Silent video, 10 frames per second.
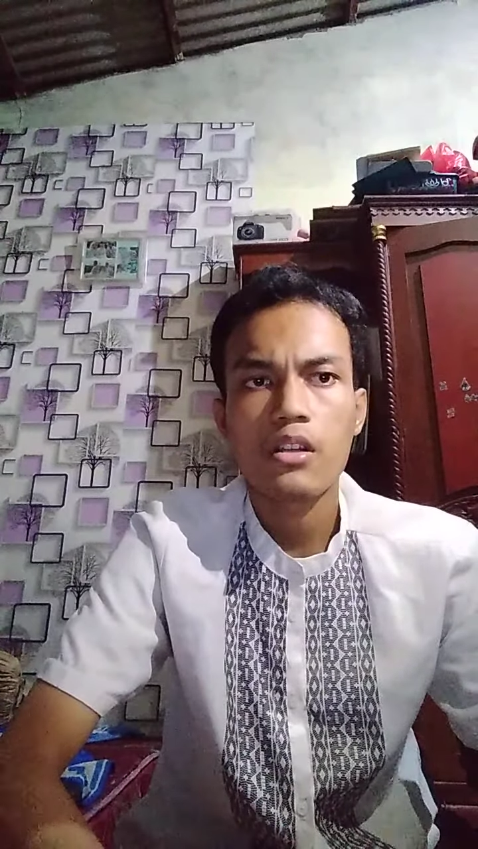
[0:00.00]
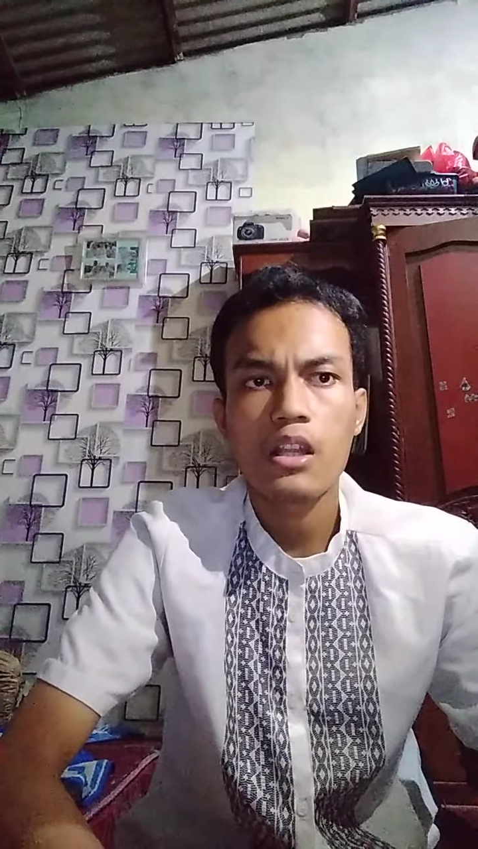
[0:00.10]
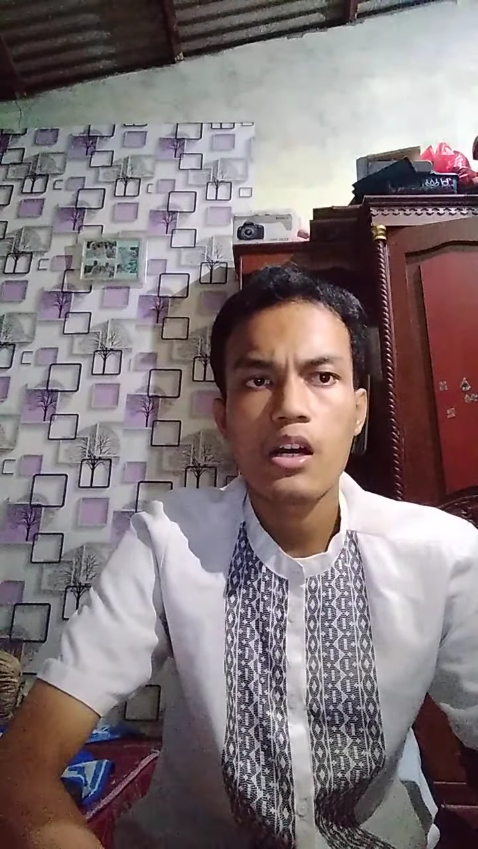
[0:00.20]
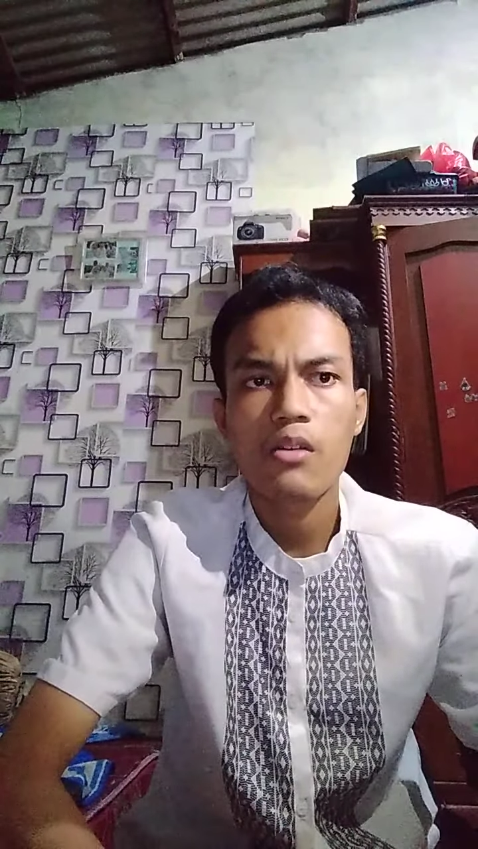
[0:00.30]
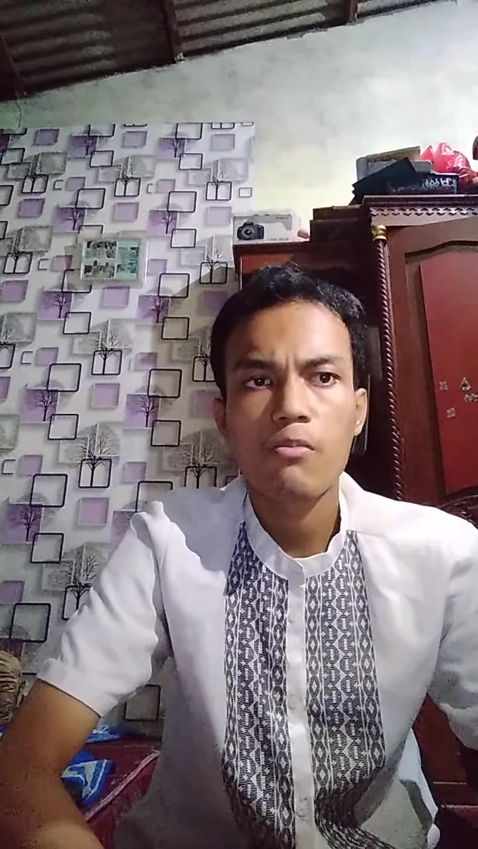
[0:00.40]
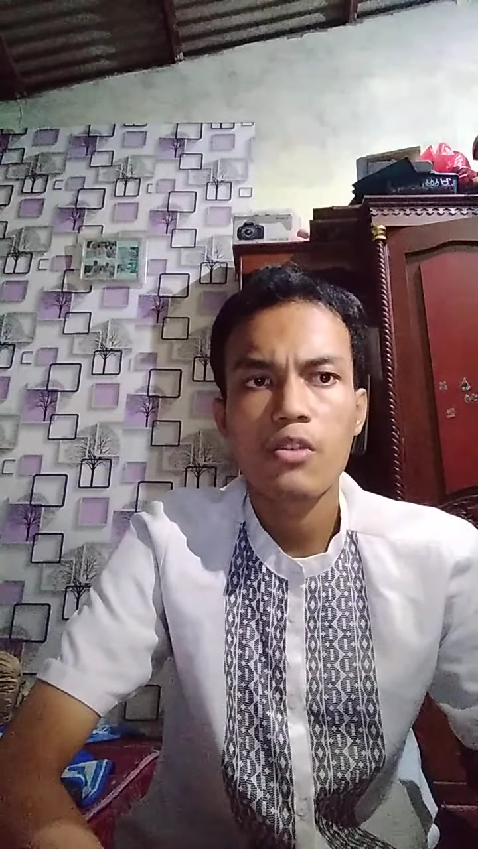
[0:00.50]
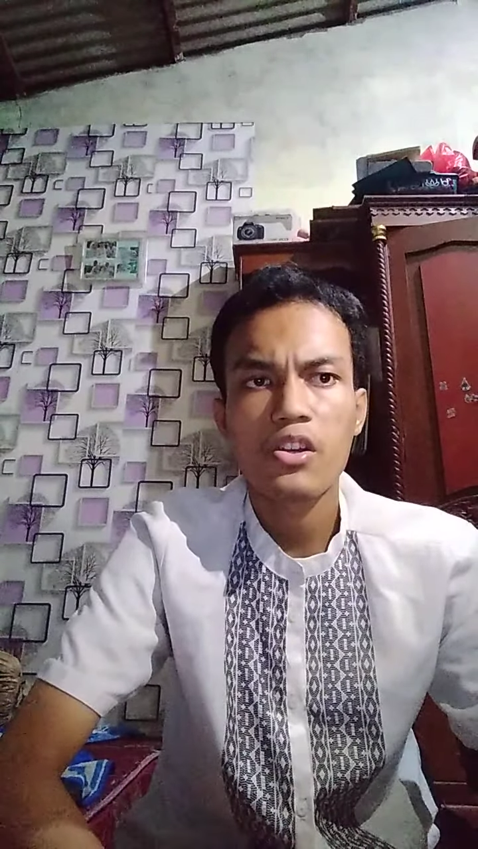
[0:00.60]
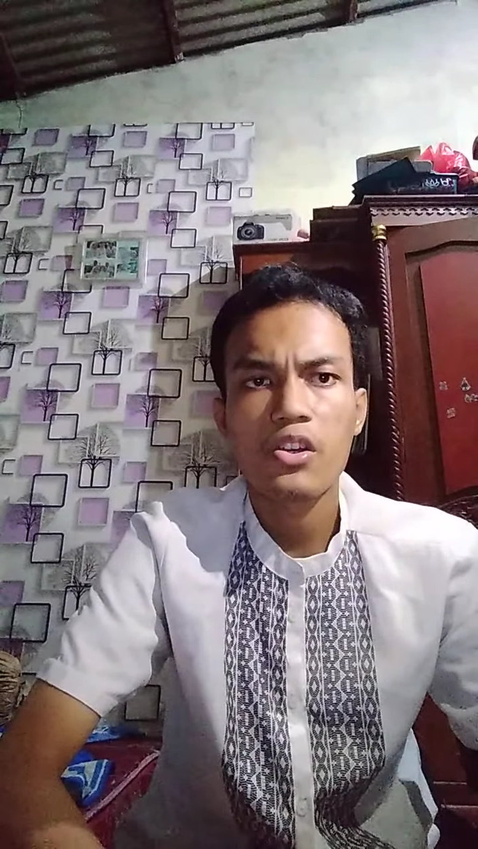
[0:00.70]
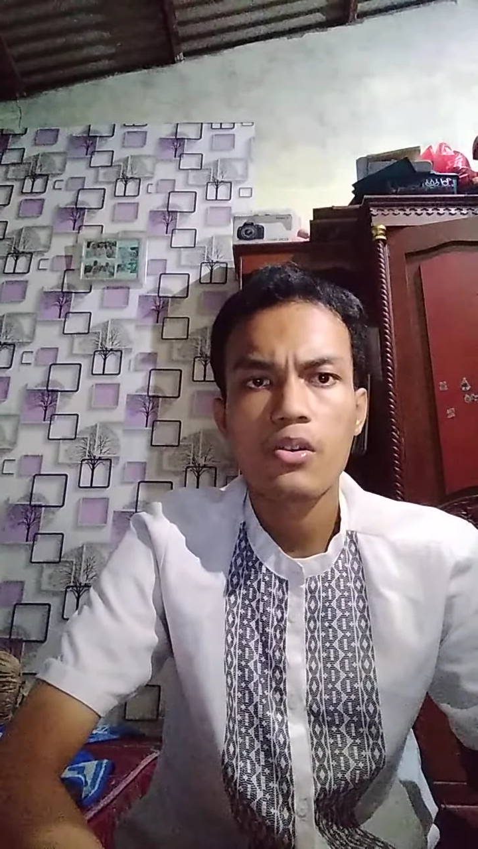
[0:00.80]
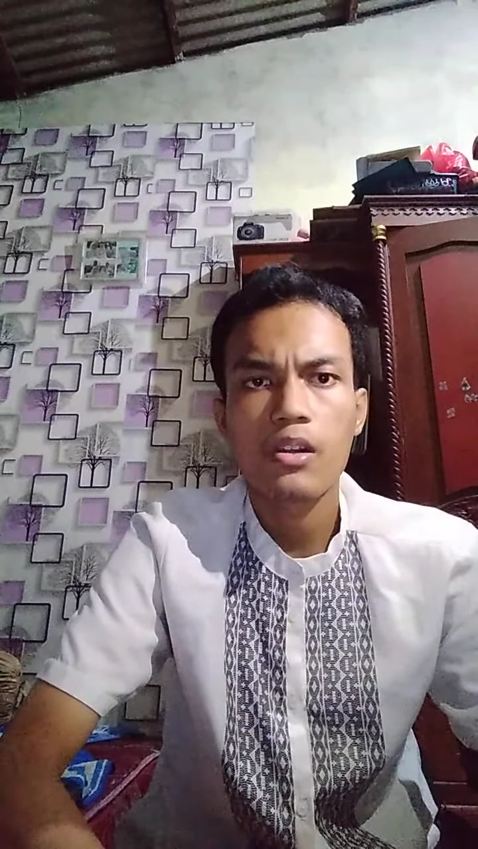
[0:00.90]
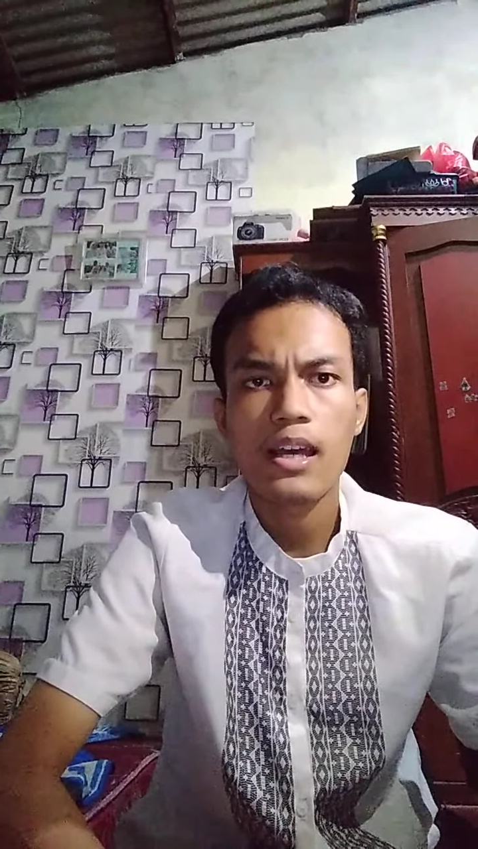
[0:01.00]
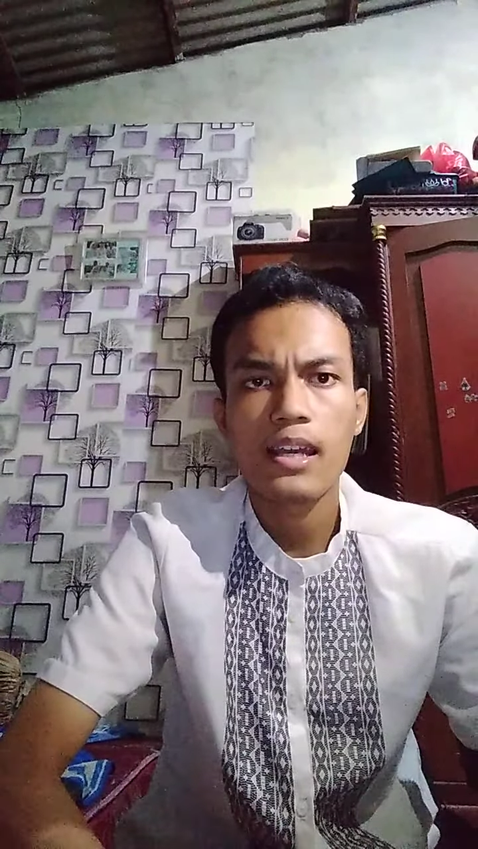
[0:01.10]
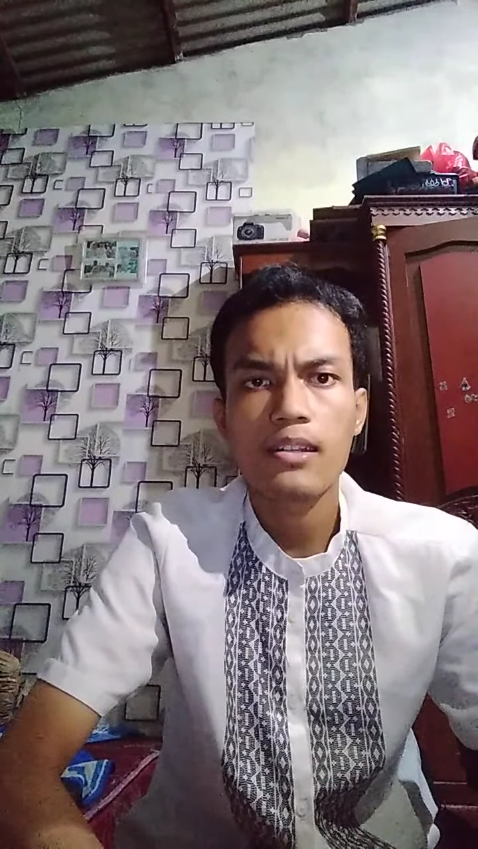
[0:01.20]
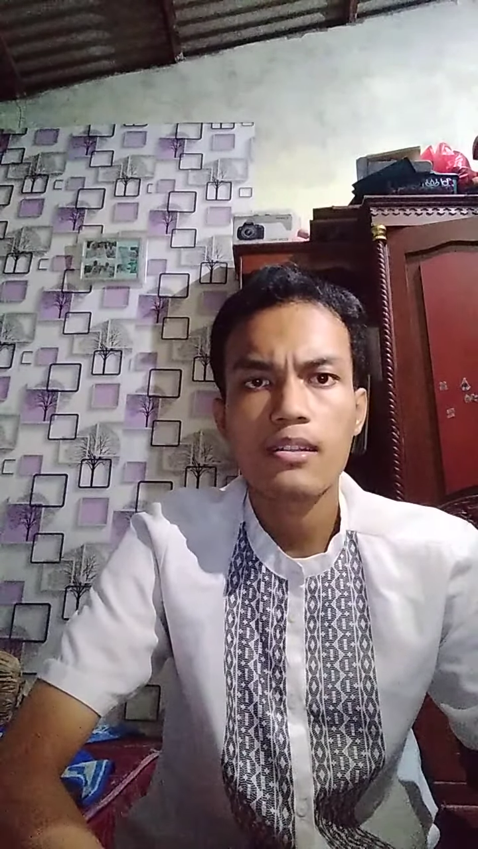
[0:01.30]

long molecule like